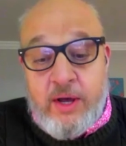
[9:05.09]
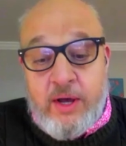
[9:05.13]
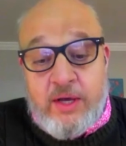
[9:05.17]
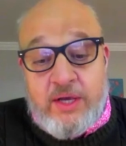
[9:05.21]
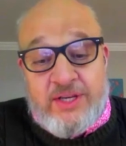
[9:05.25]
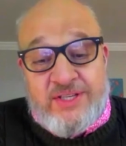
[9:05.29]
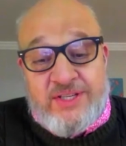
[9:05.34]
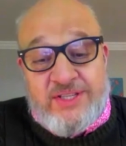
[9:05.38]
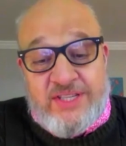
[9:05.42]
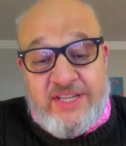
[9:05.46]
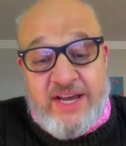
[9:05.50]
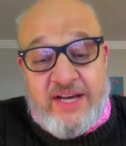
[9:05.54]

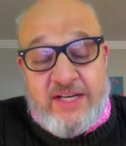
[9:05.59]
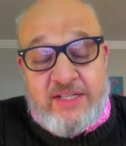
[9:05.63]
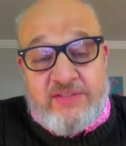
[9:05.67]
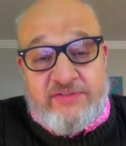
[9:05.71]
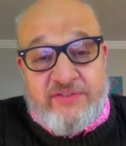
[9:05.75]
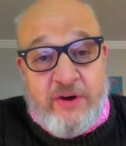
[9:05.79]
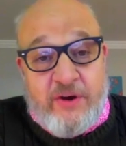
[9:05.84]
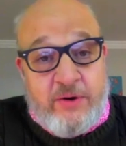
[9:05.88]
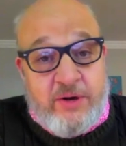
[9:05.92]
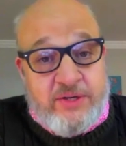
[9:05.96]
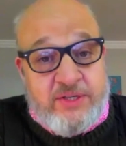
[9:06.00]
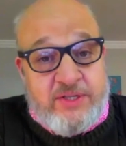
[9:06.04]
CX
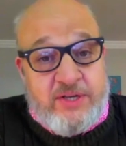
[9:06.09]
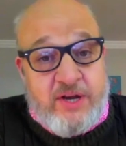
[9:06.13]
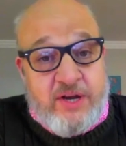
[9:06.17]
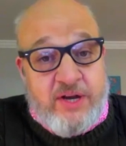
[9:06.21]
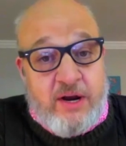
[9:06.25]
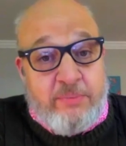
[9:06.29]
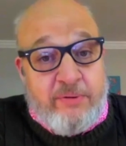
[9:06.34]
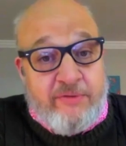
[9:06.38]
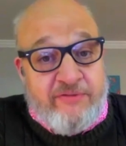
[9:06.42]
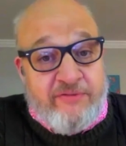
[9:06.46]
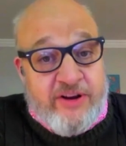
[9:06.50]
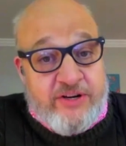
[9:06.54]
focused on
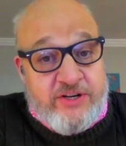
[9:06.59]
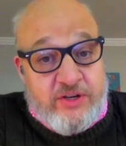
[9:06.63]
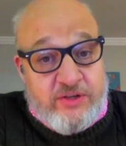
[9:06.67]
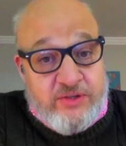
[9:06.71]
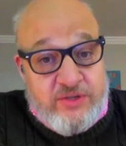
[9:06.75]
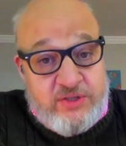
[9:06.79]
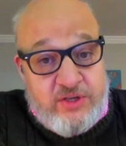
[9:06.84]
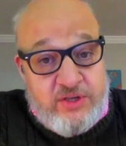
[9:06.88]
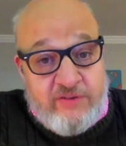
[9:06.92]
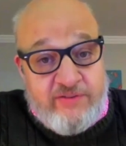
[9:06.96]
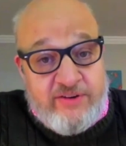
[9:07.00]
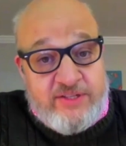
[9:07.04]
professional
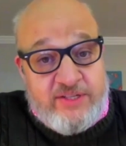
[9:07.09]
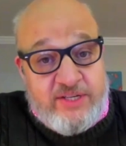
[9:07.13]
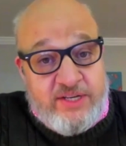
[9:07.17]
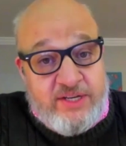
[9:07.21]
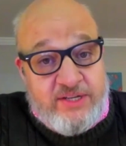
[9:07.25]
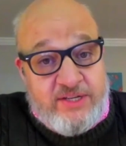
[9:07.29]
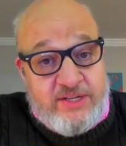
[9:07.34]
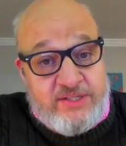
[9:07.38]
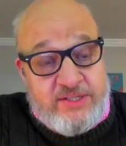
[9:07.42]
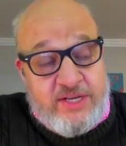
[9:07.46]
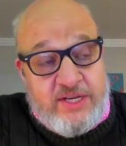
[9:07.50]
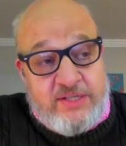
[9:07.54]

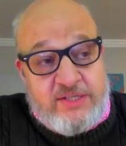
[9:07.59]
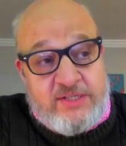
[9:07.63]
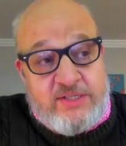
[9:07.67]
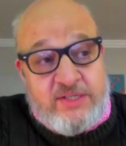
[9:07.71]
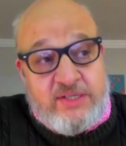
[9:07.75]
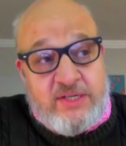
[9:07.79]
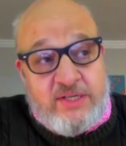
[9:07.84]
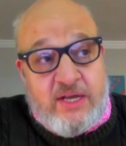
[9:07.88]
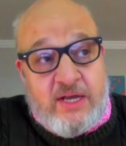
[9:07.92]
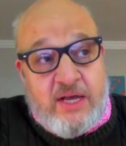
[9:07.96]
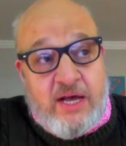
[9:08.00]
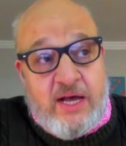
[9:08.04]
services
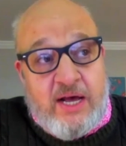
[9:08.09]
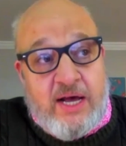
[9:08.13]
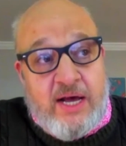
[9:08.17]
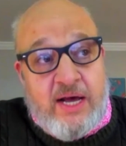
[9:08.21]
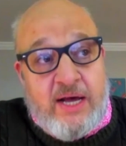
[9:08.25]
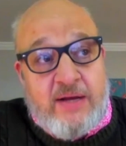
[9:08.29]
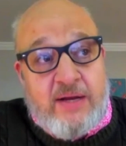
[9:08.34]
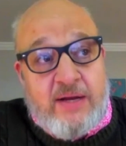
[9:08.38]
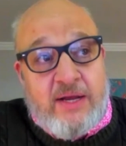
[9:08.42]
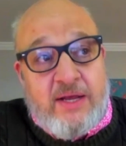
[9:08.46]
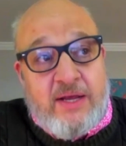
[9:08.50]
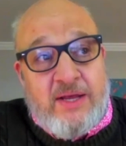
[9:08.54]
is
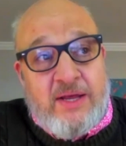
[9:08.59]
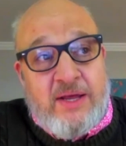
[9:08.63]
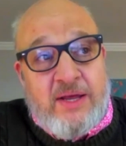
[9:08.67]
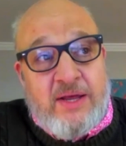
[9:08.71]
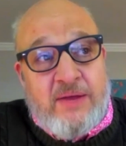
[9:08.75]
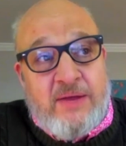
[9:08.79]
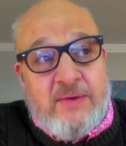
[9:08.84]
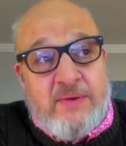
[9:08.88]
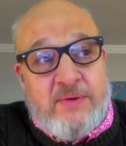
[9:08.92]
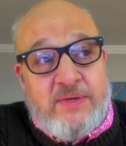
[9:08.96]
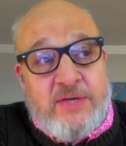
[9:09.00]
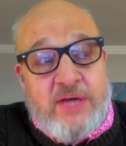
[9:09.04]

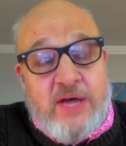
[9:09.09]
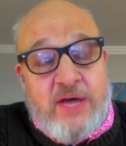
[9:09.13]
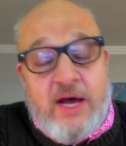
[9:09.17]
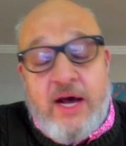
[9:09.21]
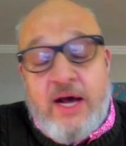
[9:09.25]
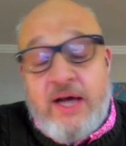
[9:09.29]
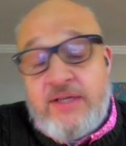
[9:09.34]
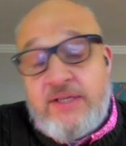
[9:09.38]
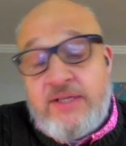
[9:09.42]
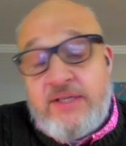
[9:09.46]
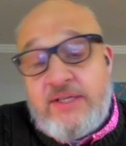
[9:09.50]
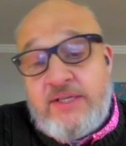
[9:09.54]
to
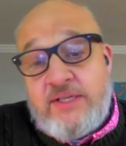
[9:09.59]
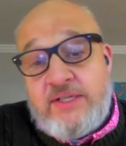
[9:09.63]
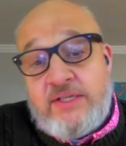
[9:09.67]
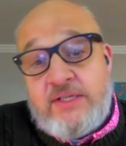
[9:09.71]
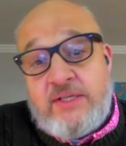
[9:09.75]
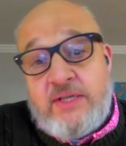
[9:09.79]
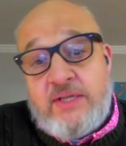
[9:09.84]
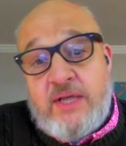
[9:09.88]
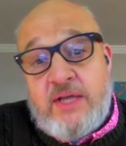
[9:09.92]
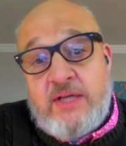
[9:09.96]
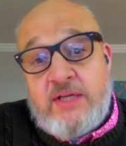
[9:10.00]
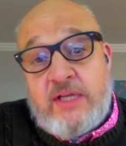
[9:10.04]
us
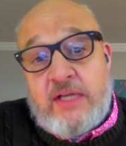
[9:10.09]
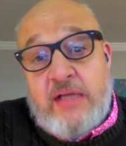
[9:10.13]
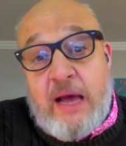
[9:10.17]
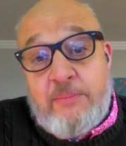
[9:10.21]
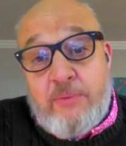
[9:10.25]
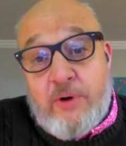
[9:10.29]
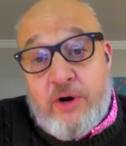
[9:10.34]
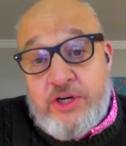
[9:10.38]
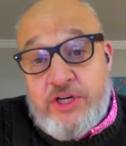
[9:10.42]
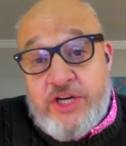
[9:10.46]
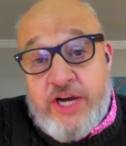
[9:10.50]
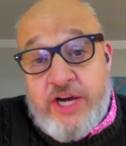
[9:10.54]
is a
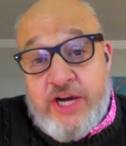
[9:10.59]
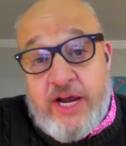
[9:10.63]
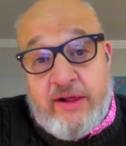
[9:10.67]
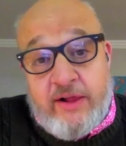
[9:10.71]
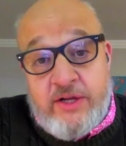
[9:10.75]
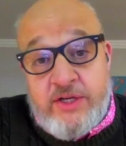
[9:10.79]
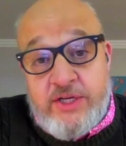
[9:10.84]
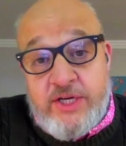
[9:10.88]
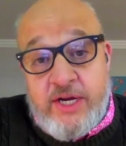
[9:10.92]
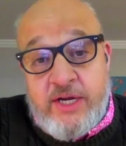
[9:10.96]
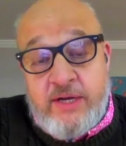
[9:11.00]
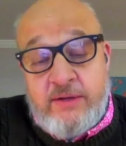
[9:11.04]
lot more
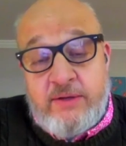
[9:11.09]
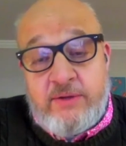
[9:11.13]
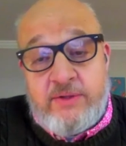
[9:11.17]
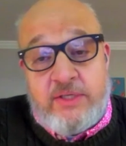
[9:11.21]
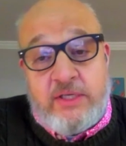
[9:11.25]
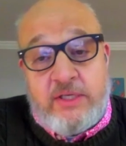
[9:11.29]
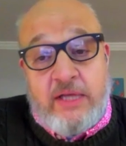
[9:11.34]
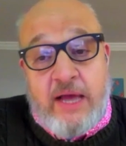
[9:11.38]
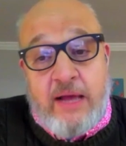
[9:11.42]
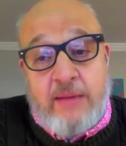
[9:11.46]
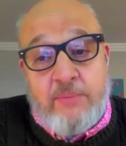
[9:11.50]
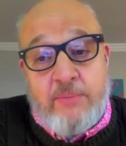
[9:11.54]
challenging. It's
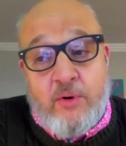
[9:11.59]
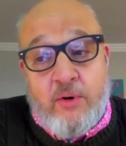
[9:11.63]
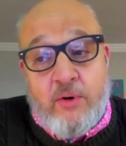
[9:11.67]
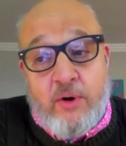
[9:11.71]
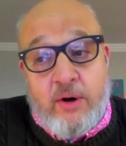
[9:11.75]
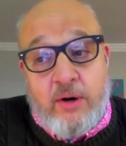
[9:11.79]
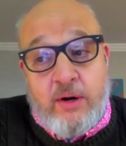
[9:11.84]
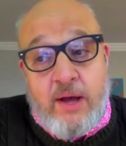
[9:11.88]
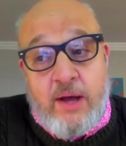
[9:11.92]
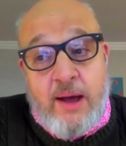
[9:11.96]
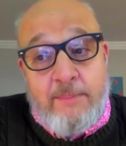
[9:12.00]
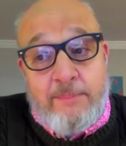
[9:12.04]
a lot
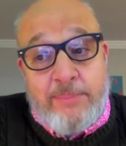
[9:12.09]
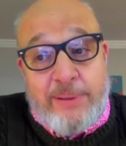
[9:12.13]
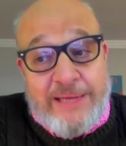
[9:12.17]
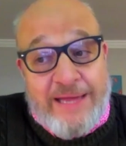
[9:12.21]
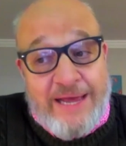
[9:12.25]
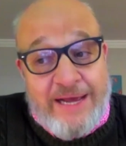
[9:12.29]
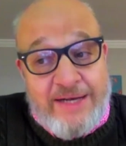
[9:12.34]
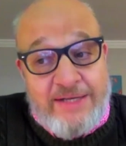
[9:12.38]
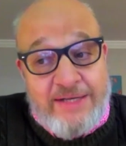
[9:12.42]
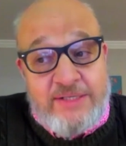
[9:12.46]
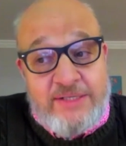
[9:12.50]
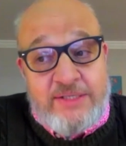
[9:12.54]
more
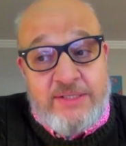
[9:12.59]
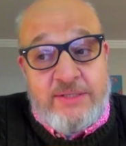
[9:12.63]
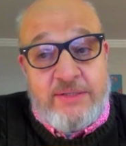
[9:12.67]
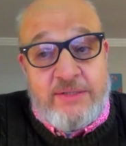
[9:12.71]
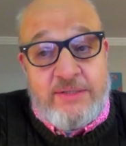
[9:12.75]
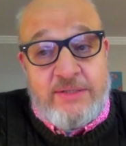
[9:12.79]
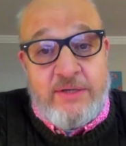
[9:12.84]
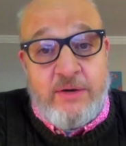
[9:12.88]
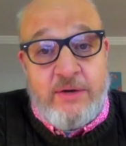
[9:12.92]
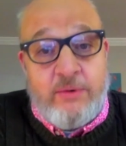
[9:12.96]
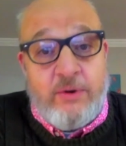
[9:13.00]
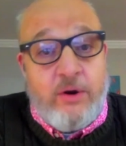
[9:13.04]

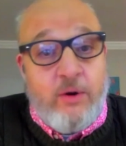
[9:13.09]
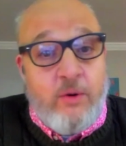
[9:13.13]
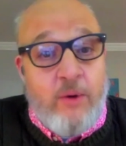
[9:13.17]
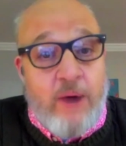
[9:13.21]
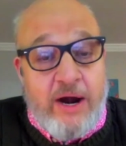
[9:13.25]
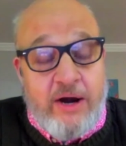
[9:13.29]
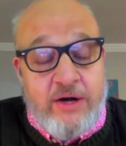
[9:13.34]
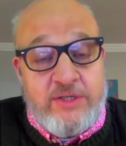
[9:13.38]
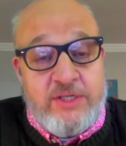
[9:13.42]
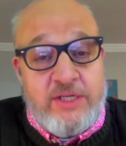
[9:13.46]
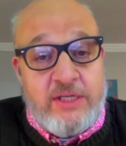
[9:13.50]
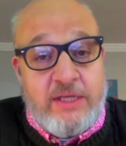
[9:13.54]
complex. It
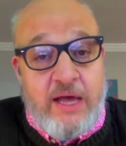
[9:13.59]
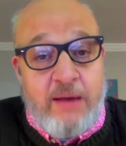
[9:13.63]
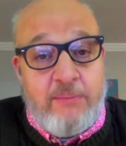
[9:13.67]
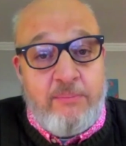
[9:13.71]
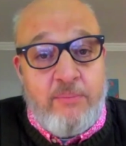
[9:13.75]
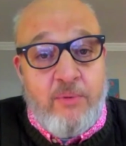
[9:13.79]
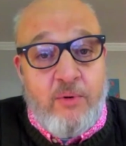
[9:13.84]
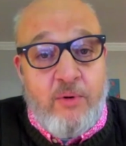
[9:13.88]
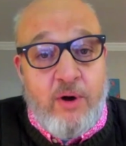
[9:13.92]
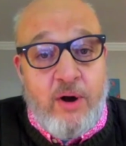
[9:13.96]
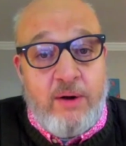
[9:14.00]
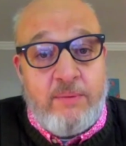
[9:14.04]
requires a lot
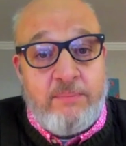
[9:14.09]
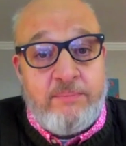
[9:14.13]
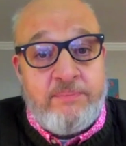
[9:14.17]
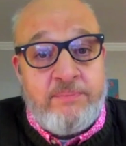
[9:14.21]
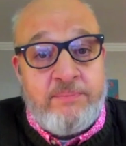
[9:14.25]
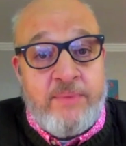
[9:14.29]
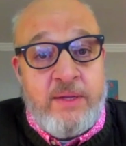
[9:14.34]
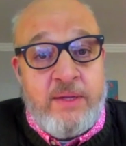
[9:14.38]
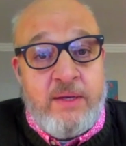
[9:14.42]
more.